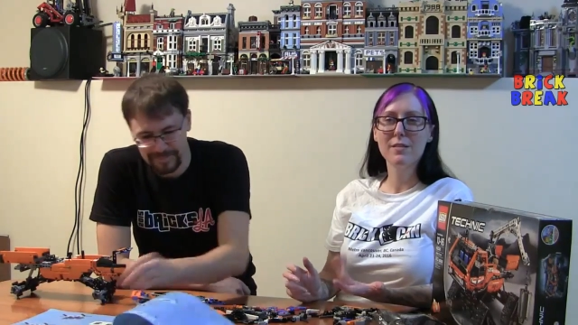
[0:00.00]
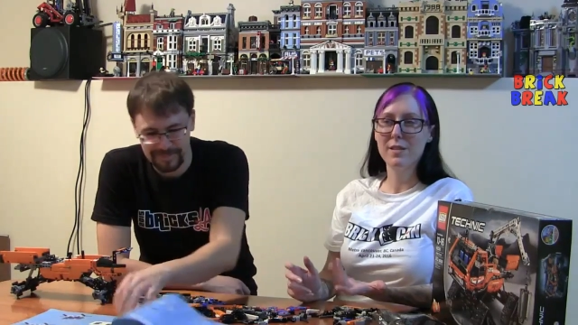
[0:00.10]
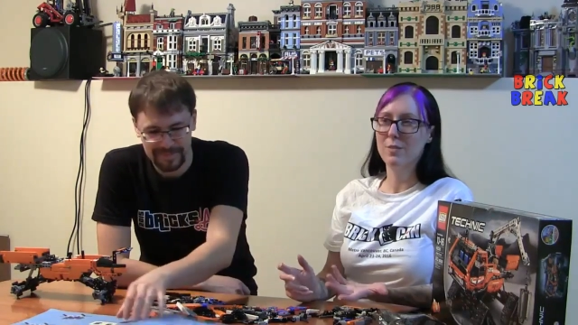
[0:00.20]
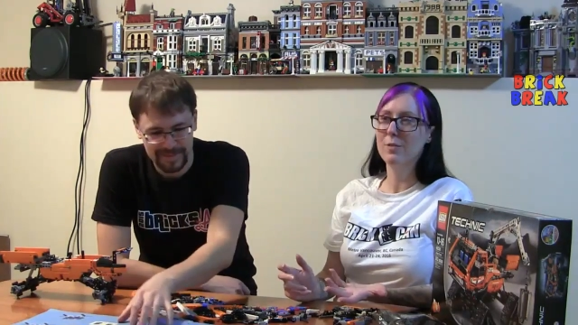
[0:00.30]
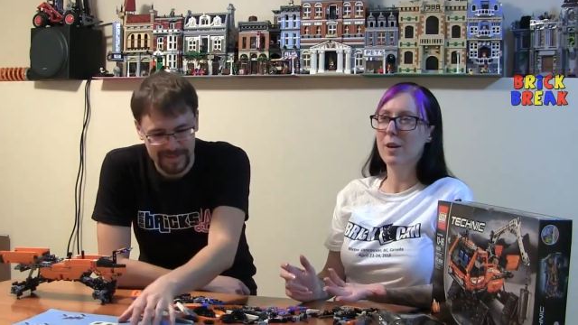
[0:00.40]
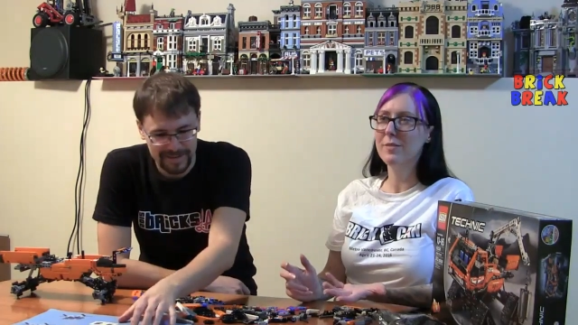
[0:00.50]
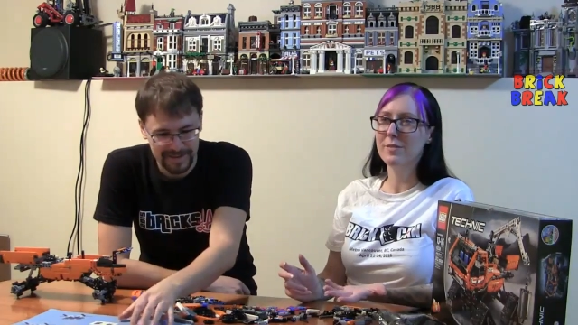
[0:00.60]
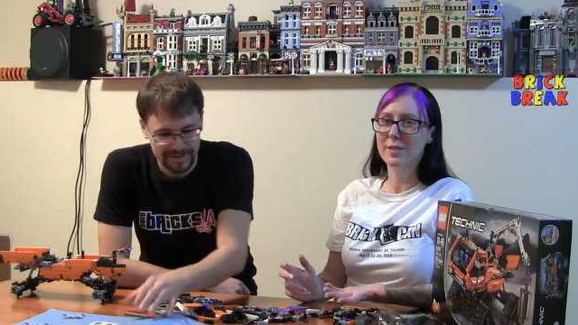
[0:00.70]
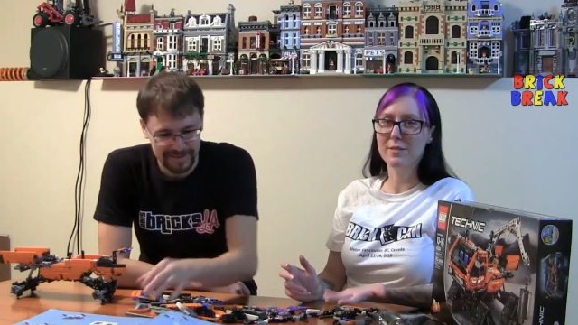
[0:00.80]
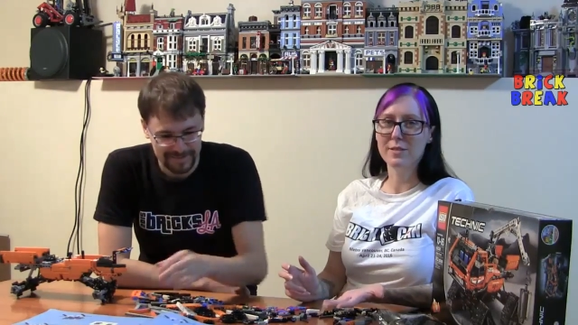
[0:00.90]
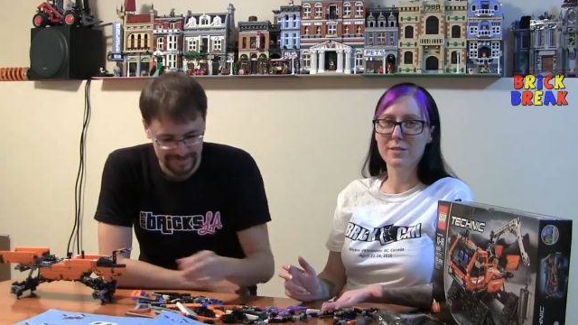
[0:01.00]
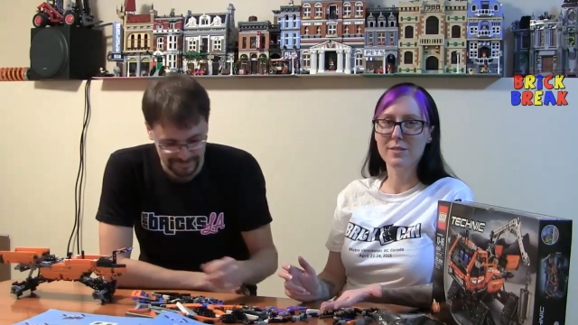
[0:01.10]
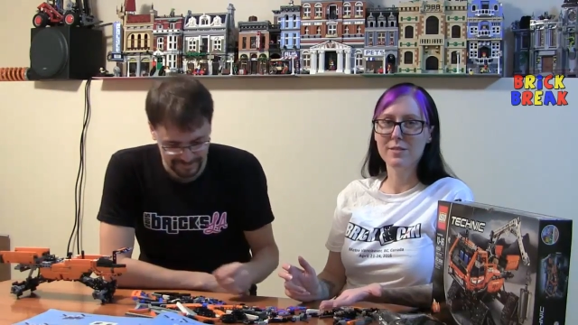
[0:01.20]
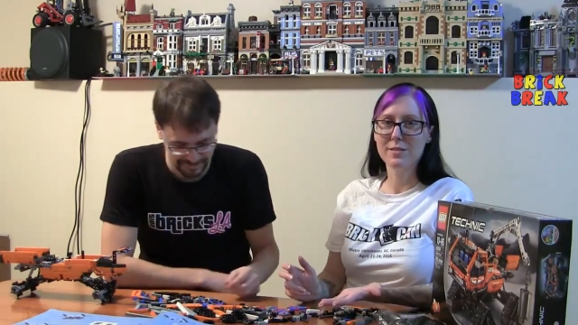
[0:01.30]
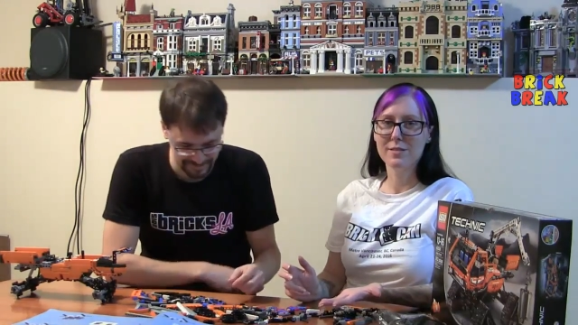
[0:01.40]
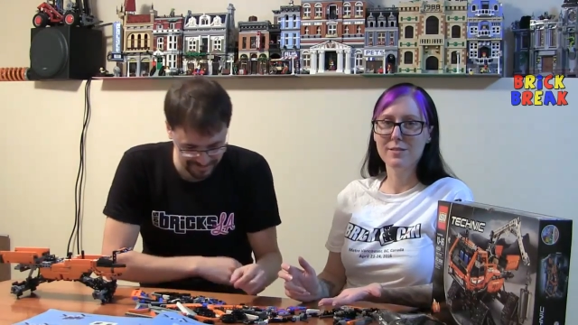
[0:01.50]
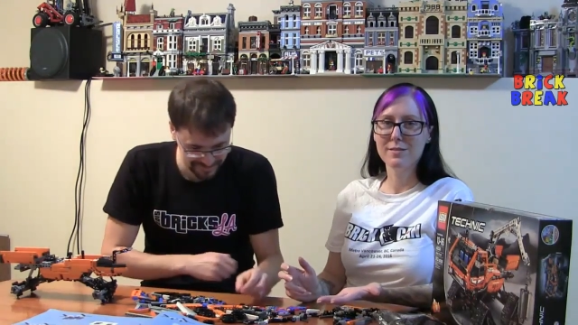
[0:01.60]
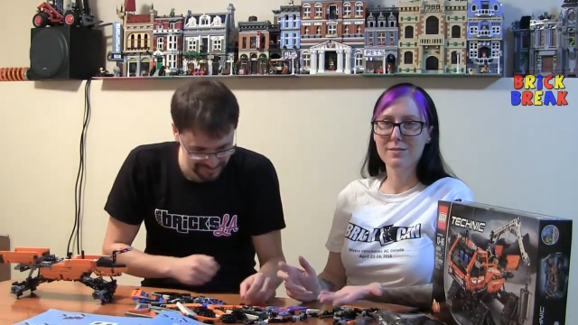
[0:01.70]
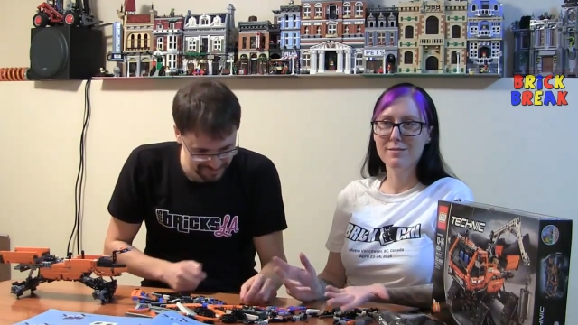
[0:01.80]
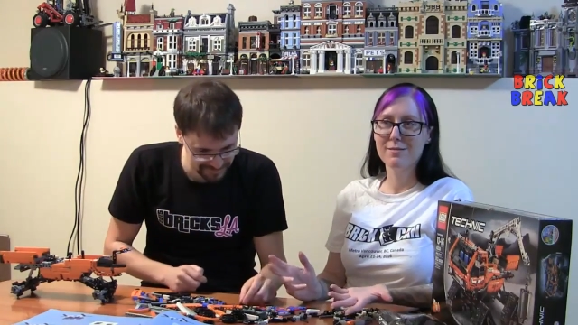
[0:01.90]
Speaker 1: you know, coffee flavor.
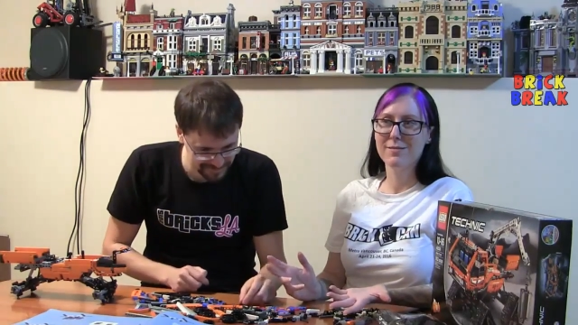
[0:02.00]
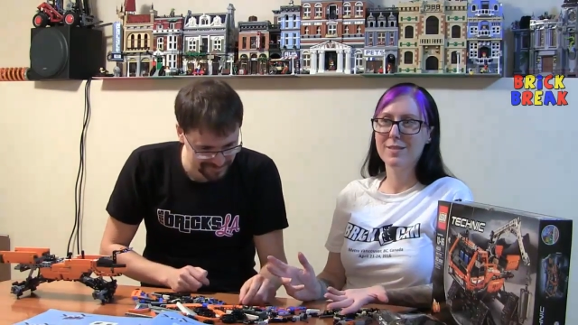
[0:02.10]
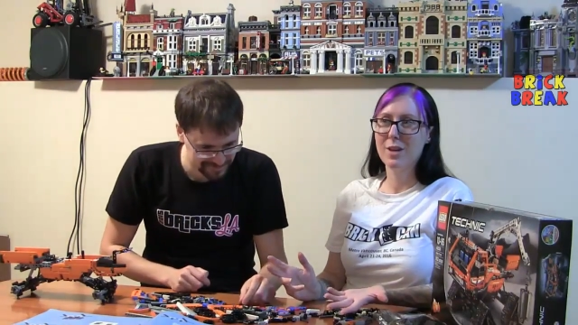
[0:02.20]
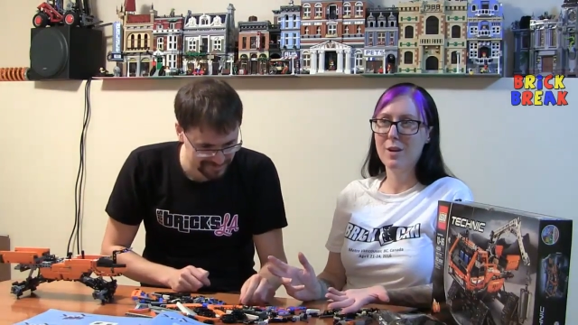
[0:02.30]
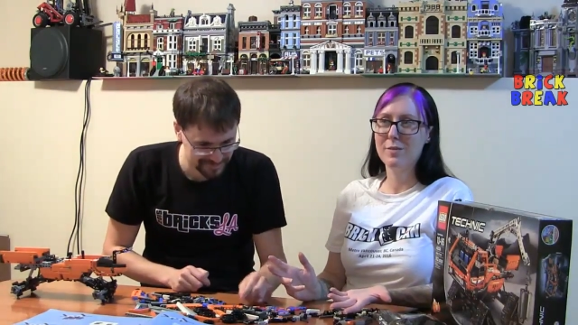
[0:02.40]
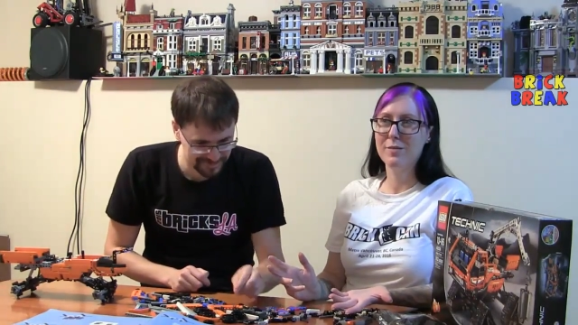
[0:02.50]
Coffee